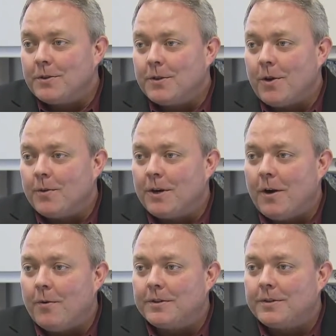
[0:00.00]
So,
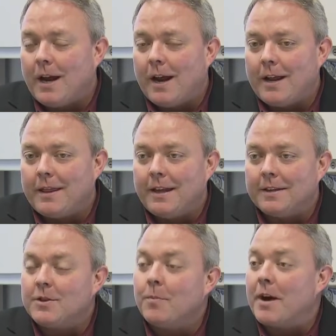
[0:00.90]
I think
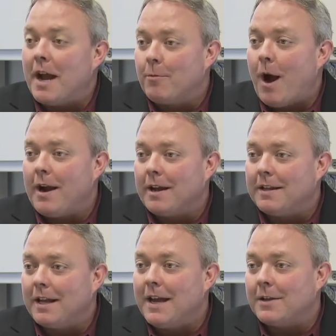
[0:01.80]
it's somewhat ironic
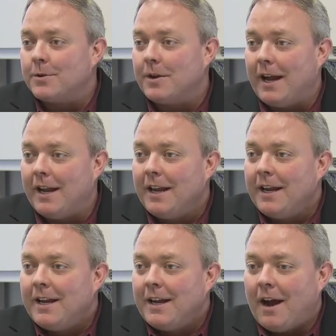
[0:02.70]
that yesterday,
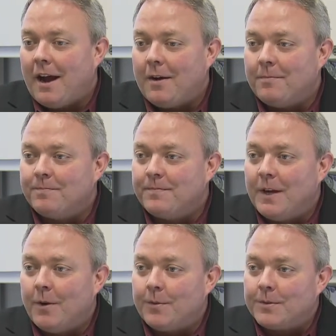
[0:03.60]

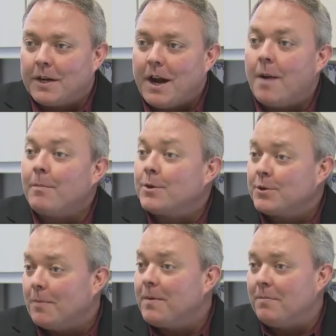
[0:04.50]
there was a Commerce
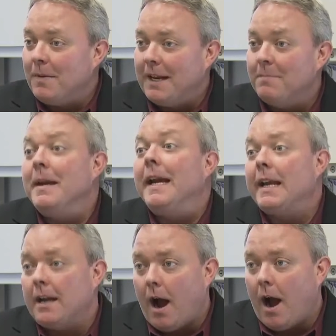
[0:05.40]
subcommittee
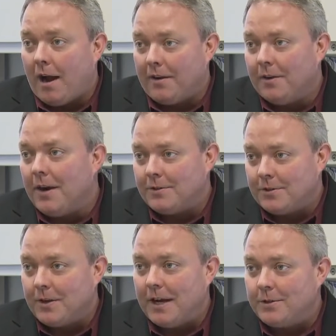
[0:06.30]
meeting on the
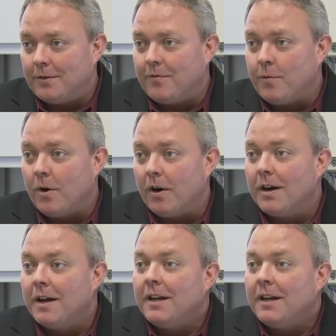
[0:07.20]
legislation for